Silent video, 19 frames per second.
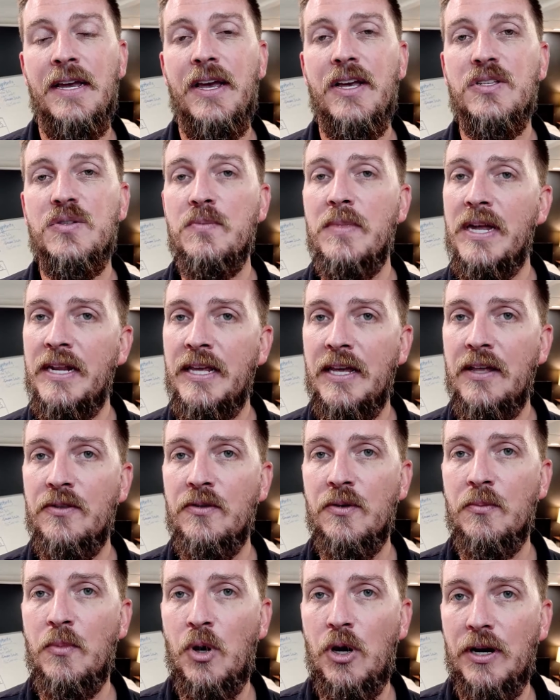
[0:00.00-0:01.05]
as many
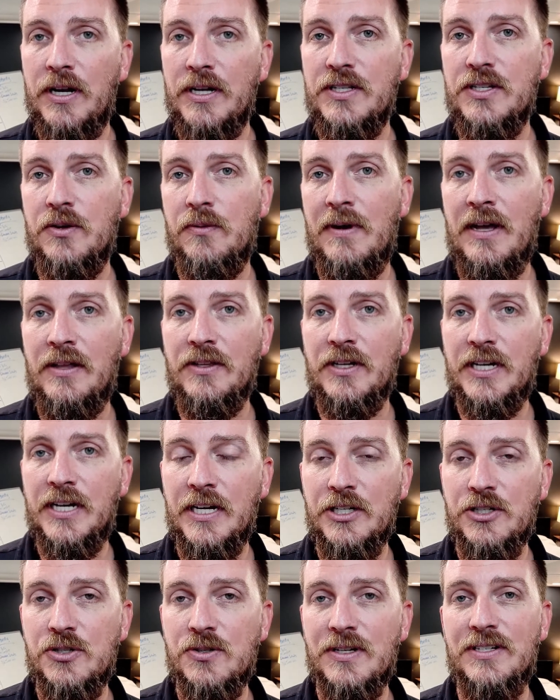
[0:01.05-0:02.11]
other markets around the
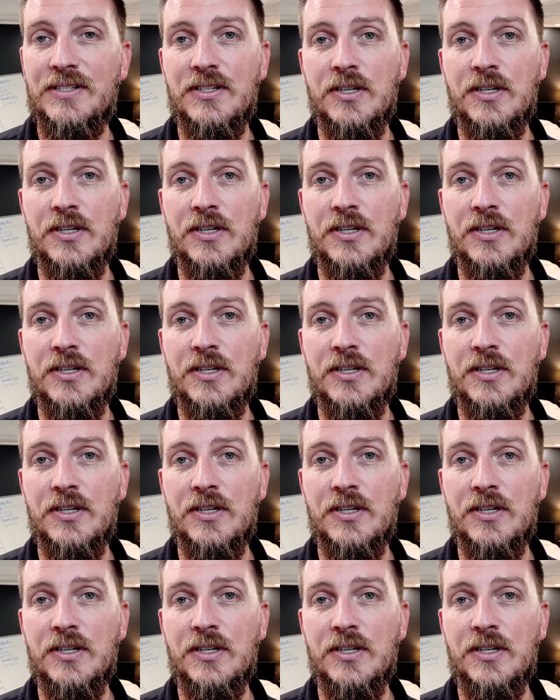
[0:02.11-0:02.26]
country.